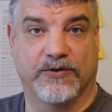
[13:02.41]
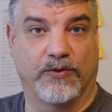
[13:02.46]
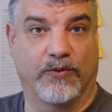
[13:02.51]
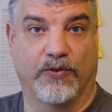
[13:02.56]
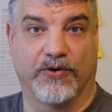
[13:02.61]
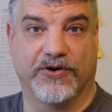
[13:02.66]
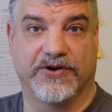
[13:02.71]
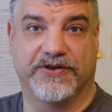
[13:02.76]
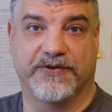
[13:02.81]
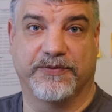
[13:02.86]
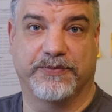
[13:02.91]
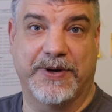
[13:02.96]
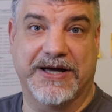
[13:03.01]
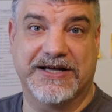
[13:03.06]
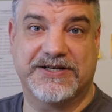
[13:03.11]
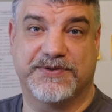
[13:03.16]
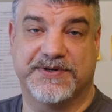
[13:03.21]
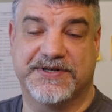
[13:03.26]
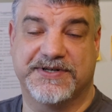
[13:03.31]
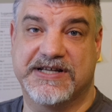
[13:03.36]
one of the
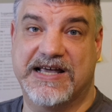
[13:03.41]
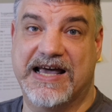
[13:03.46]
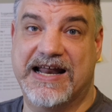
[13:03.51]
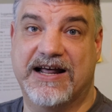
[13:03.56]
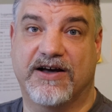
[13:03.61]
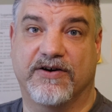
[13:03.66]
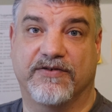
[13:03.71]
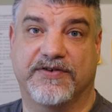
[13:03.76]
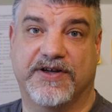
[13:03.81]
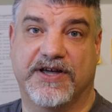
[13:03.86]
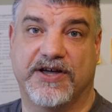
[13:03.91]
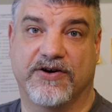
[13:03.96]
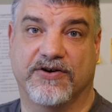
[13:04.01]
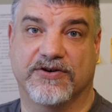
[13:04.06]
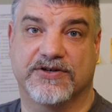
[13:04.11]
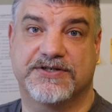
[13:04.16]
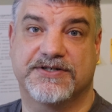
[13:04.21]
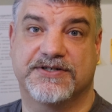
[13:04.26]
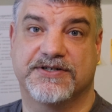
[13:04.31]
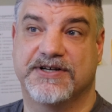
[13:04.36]
best get out of
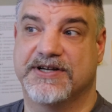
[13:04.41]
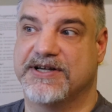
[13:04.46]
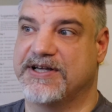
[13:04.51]
chaos